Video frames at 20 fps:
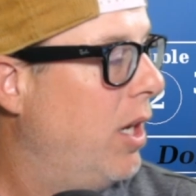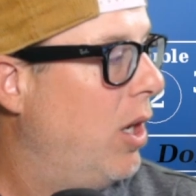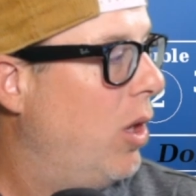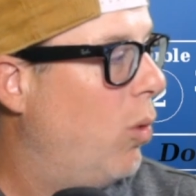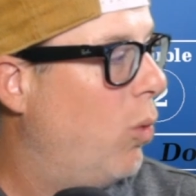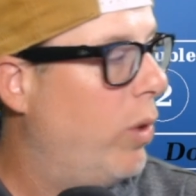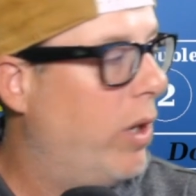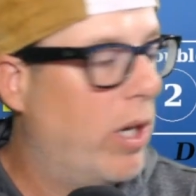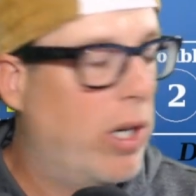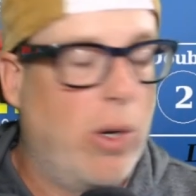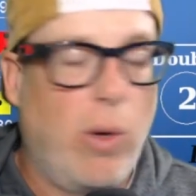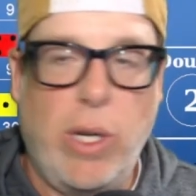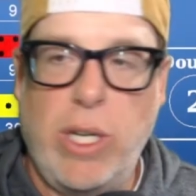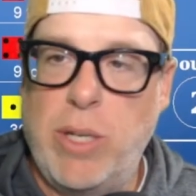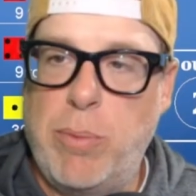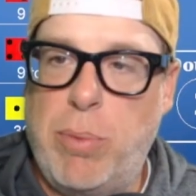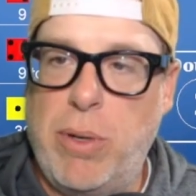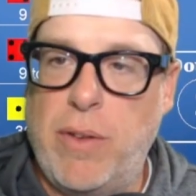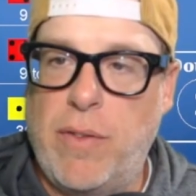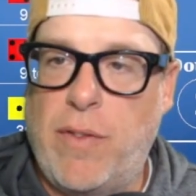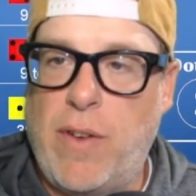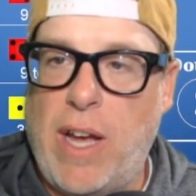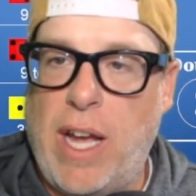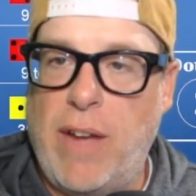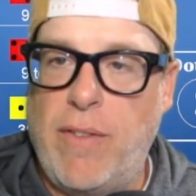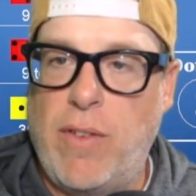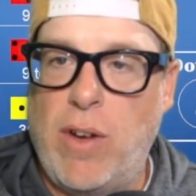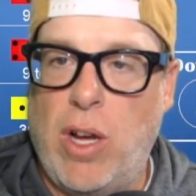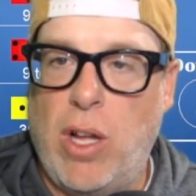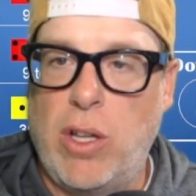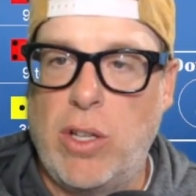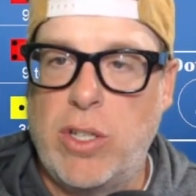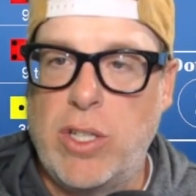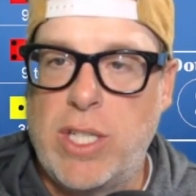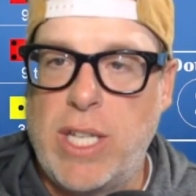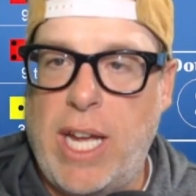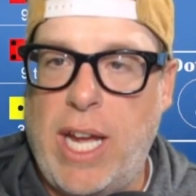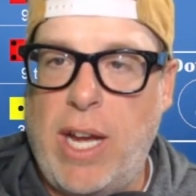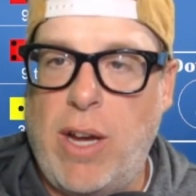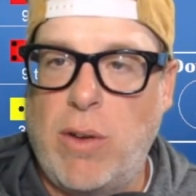We are going to put
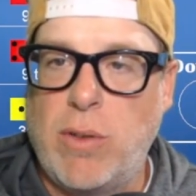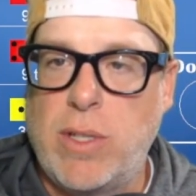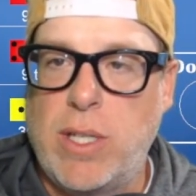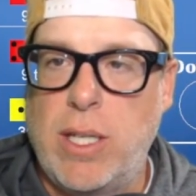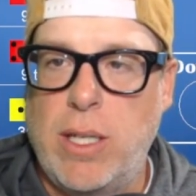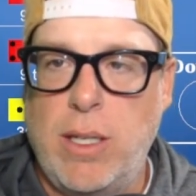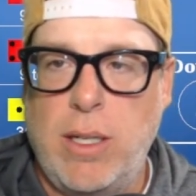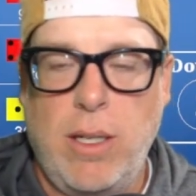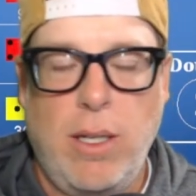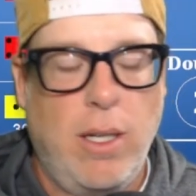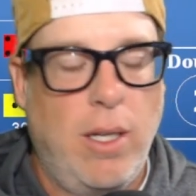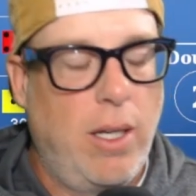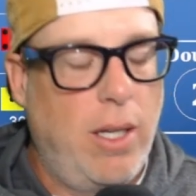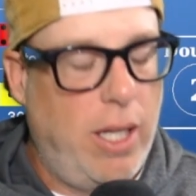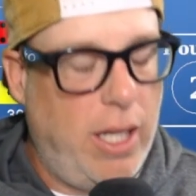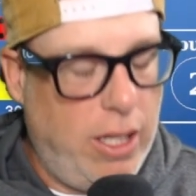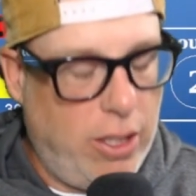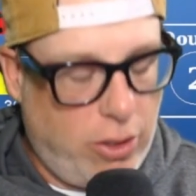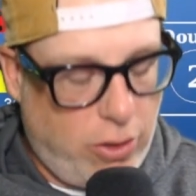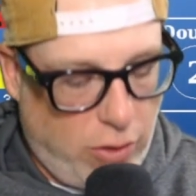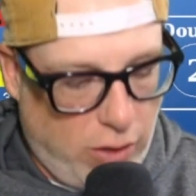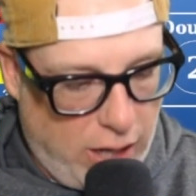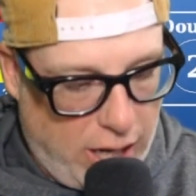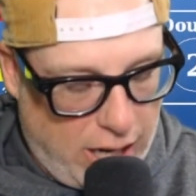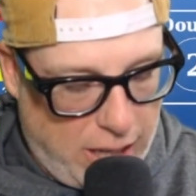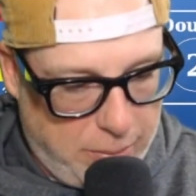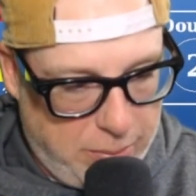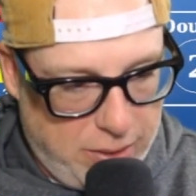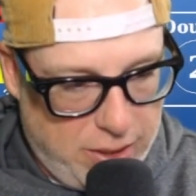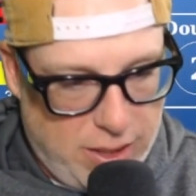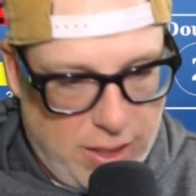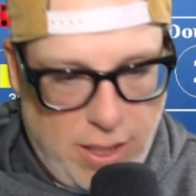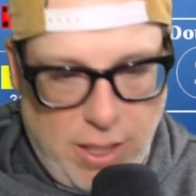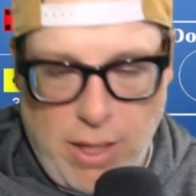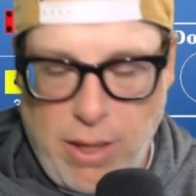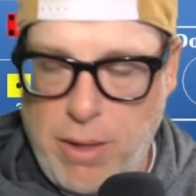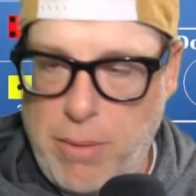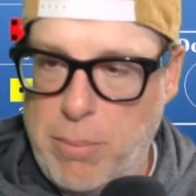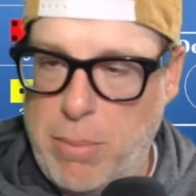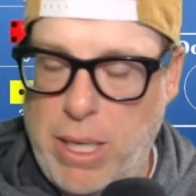$5 out. In craps,
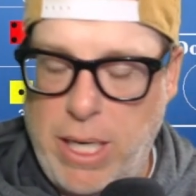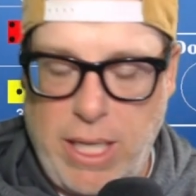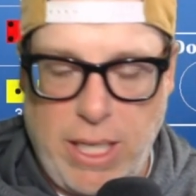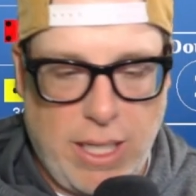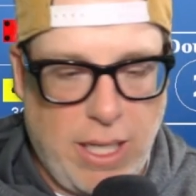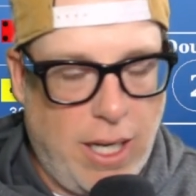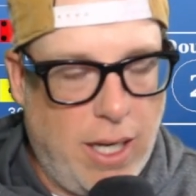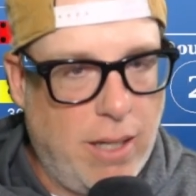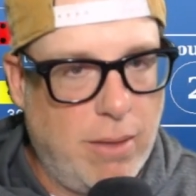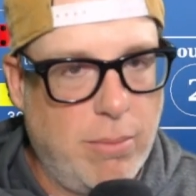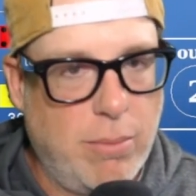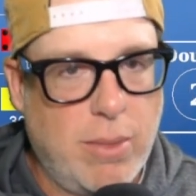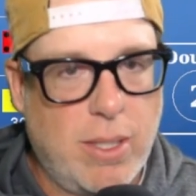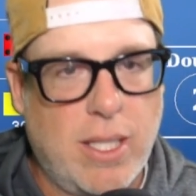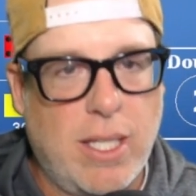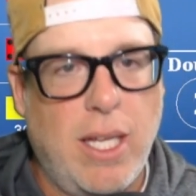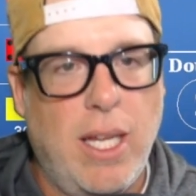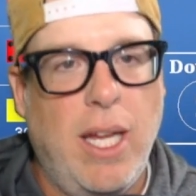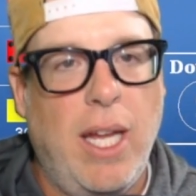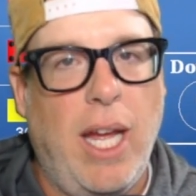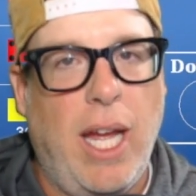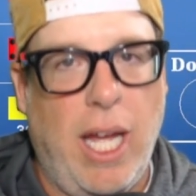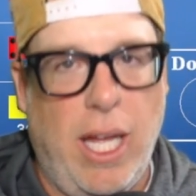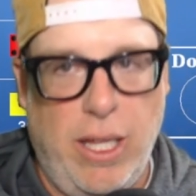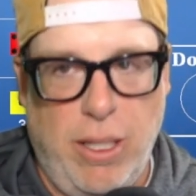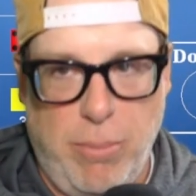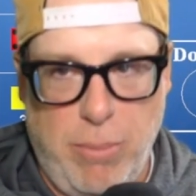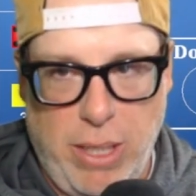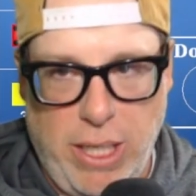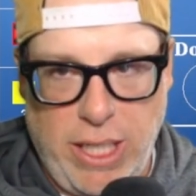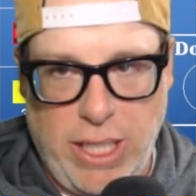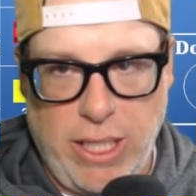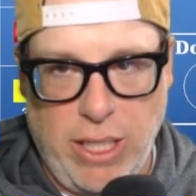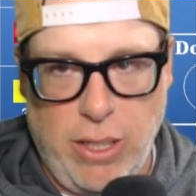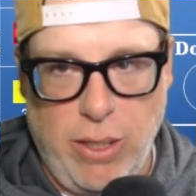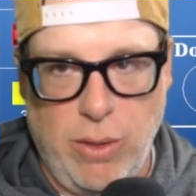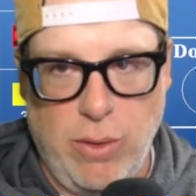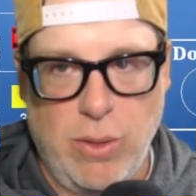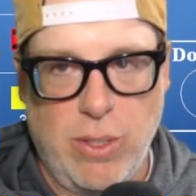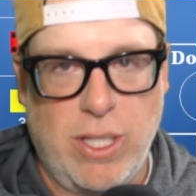the money comes and the money
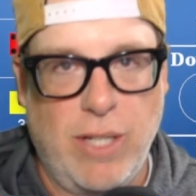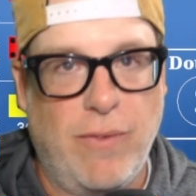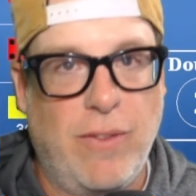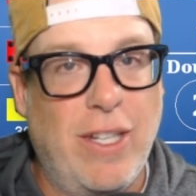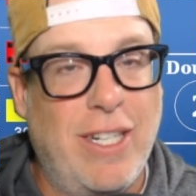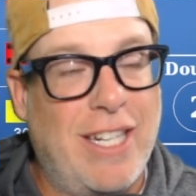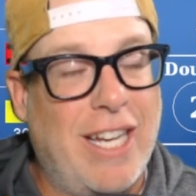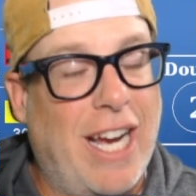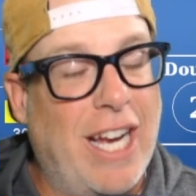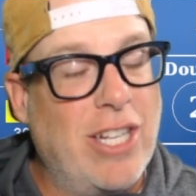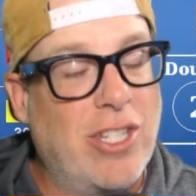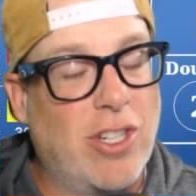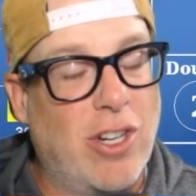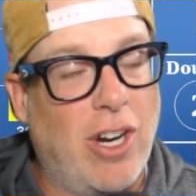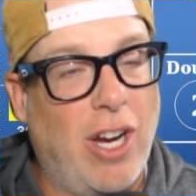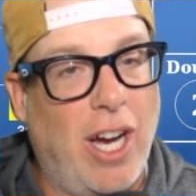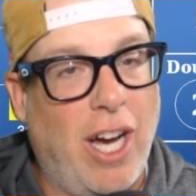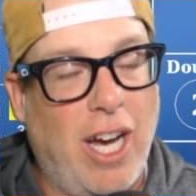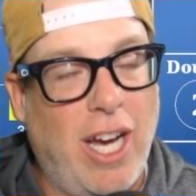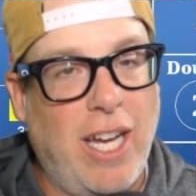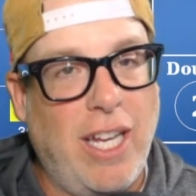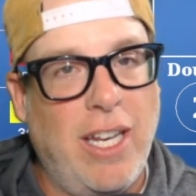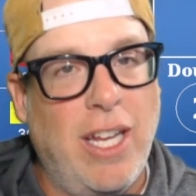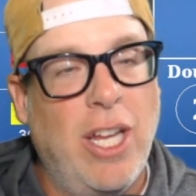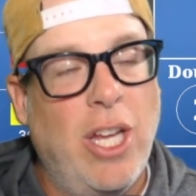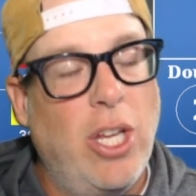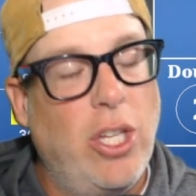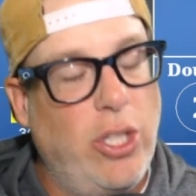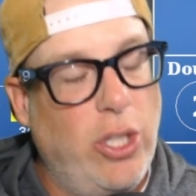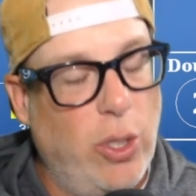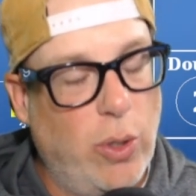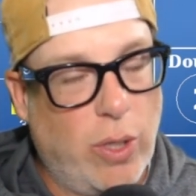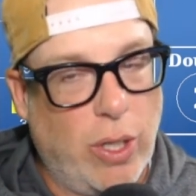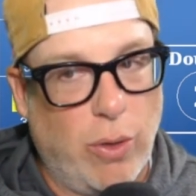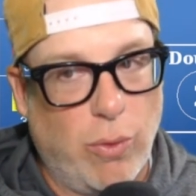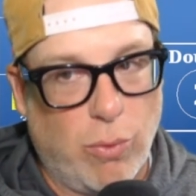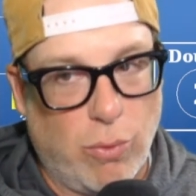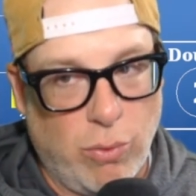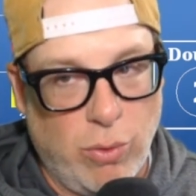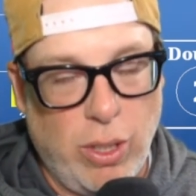goes. If the dice are hot, you
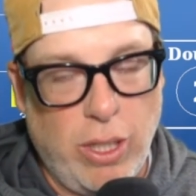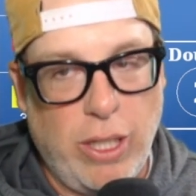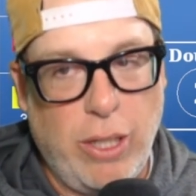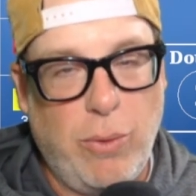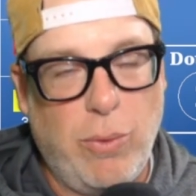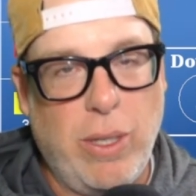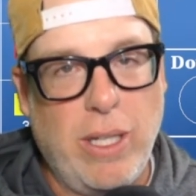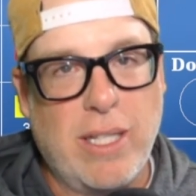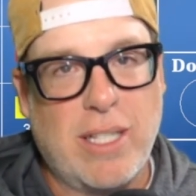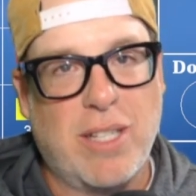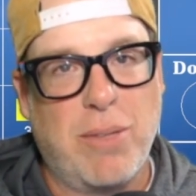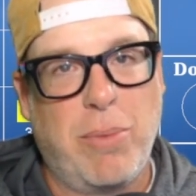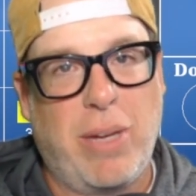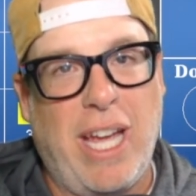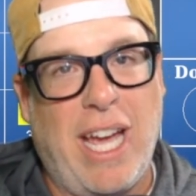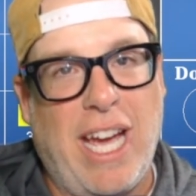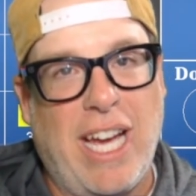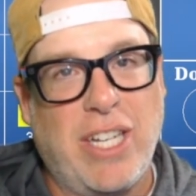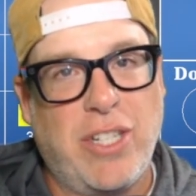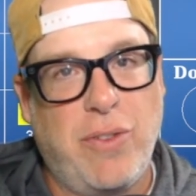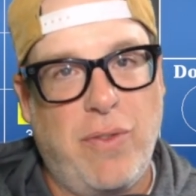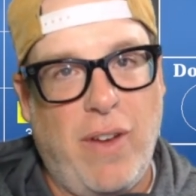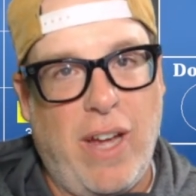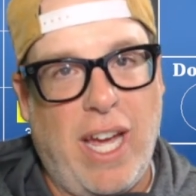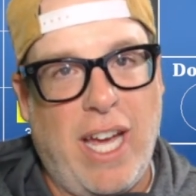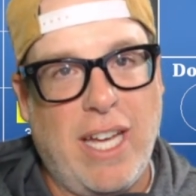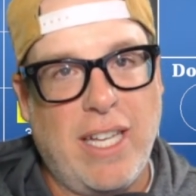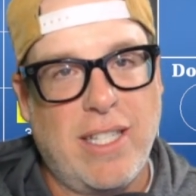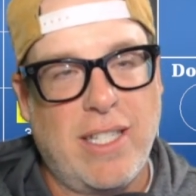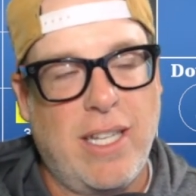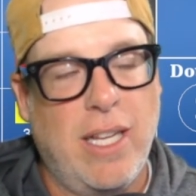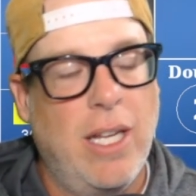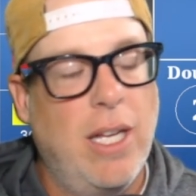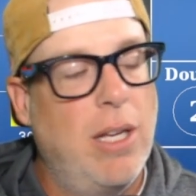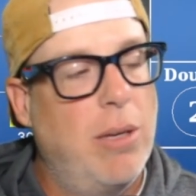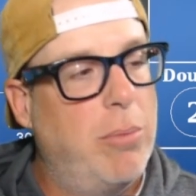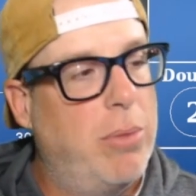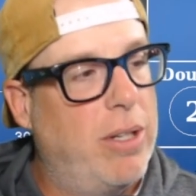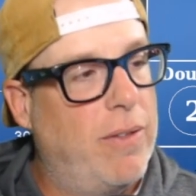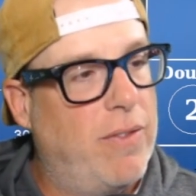can really win some cash fast.
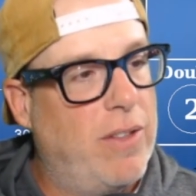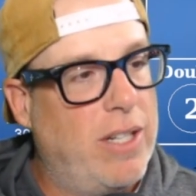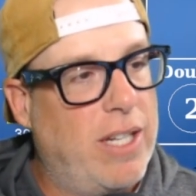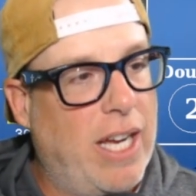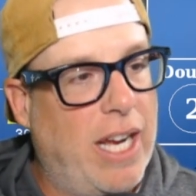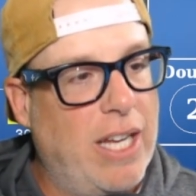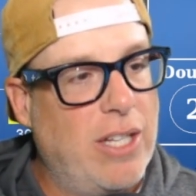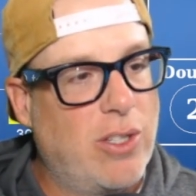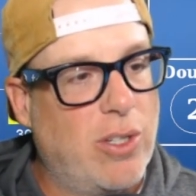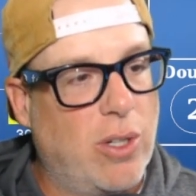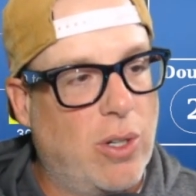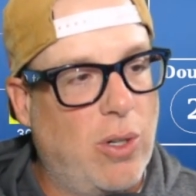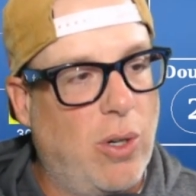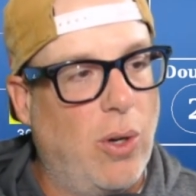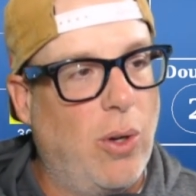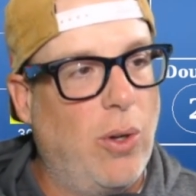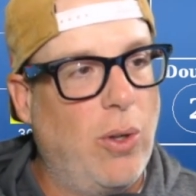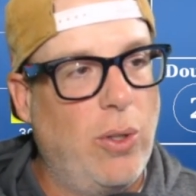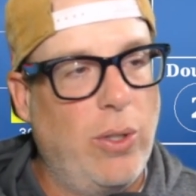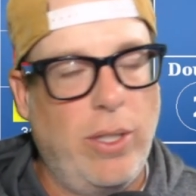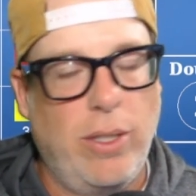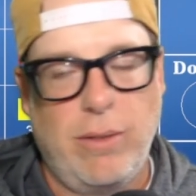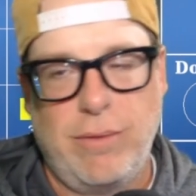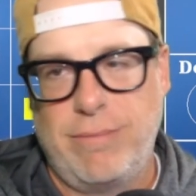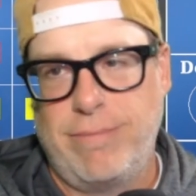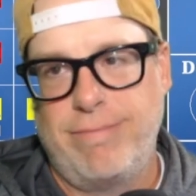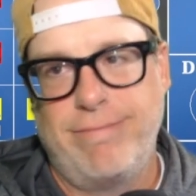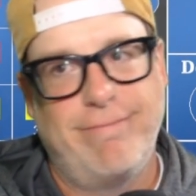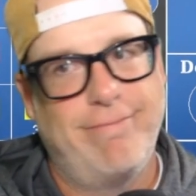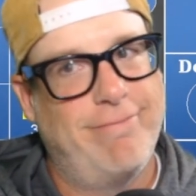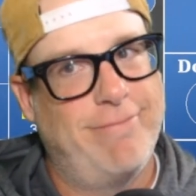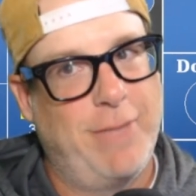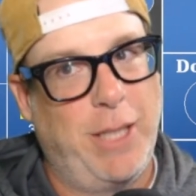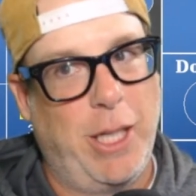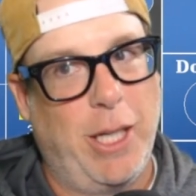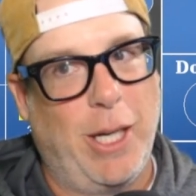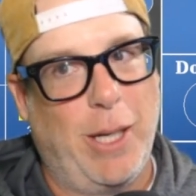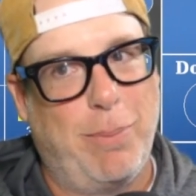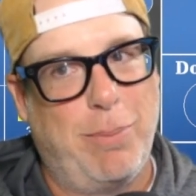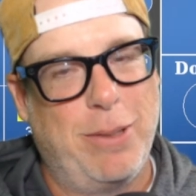But if the dice are cold,
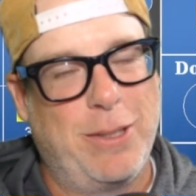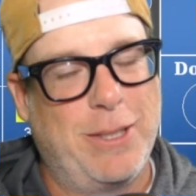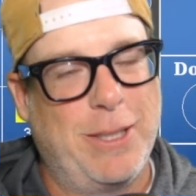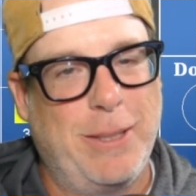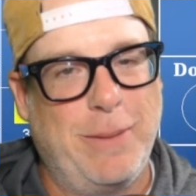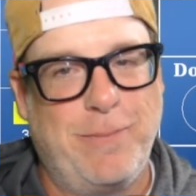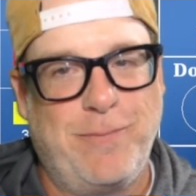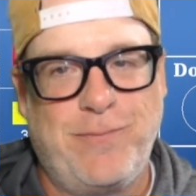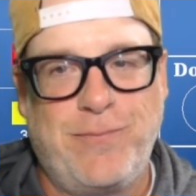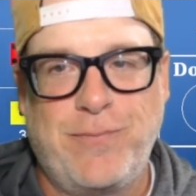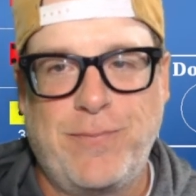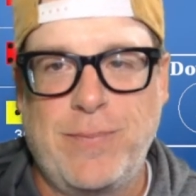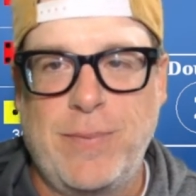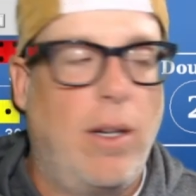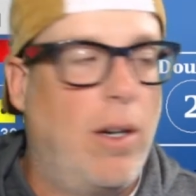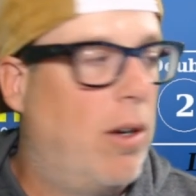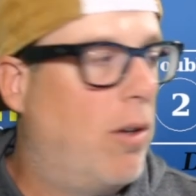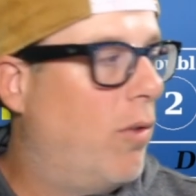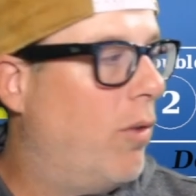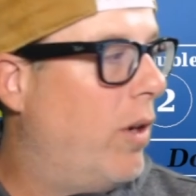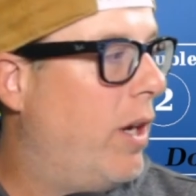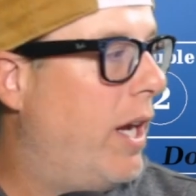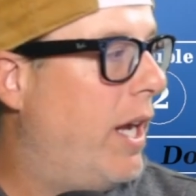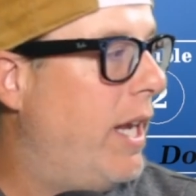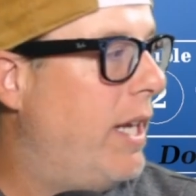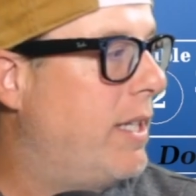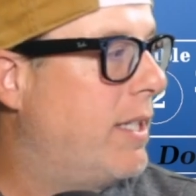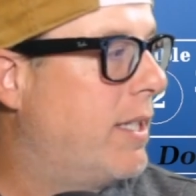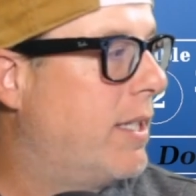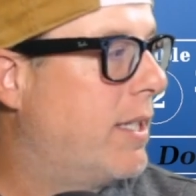the opposite. All right.